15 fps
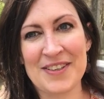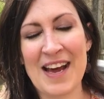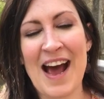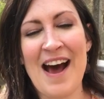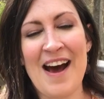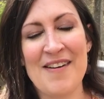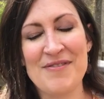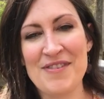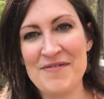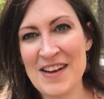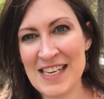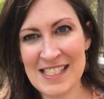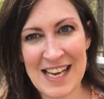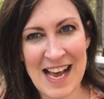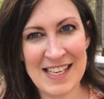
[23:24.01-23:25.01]
Have a
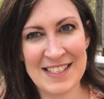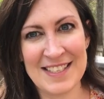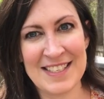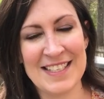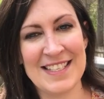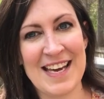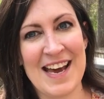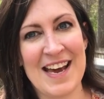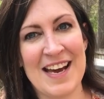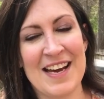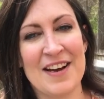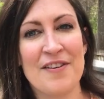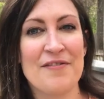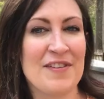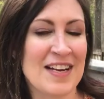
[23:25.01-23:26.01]
fantastic day,
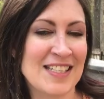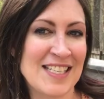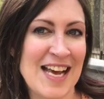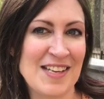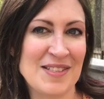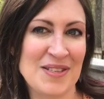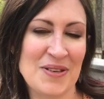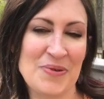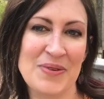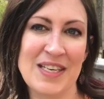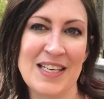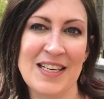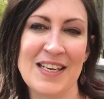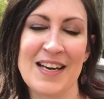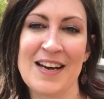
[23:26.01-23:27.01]
fantastic
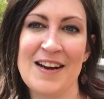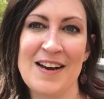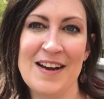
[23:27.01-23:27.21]
week,